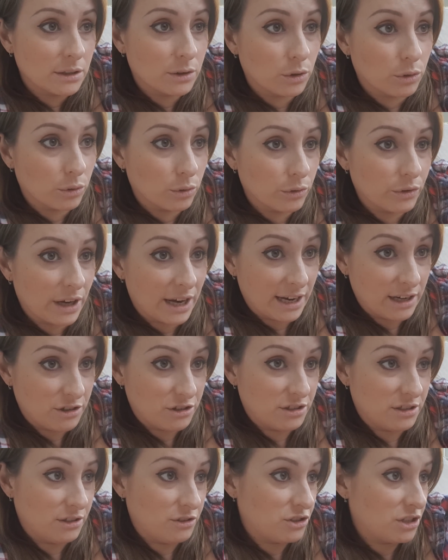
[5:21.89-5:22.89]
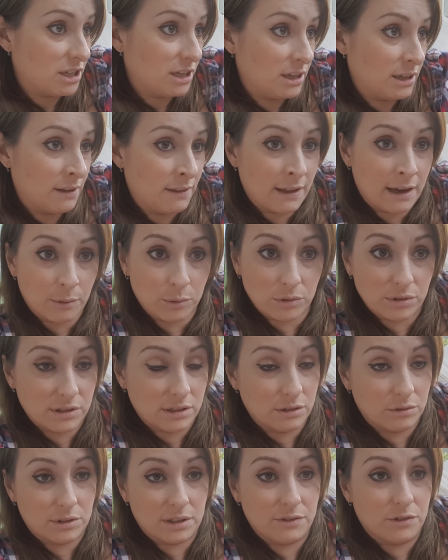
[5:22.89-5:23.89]
HCG, and that will
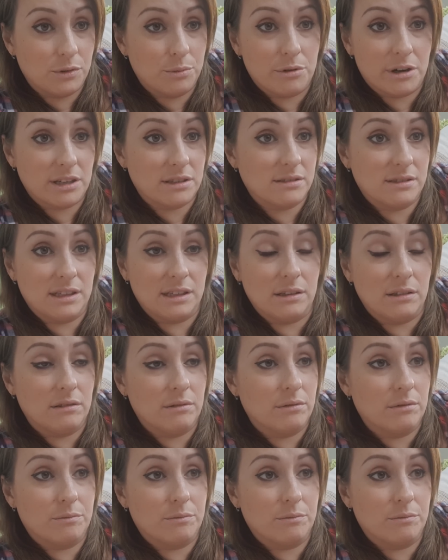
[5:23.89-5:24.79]
still give you pregnancy